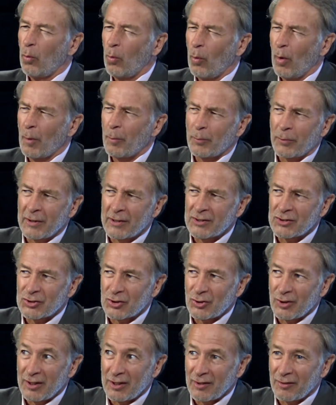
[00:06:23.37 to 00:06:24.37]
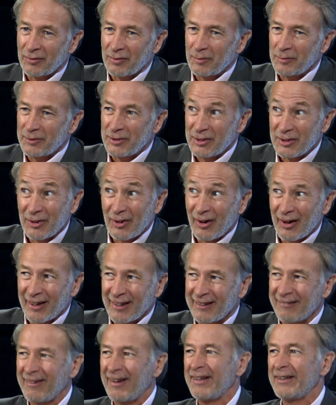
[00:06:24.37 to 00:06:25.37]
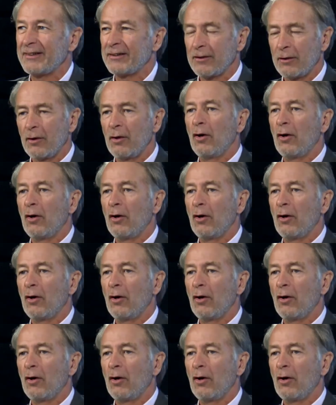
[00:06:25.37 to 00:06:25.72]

What brings you here from New York, right?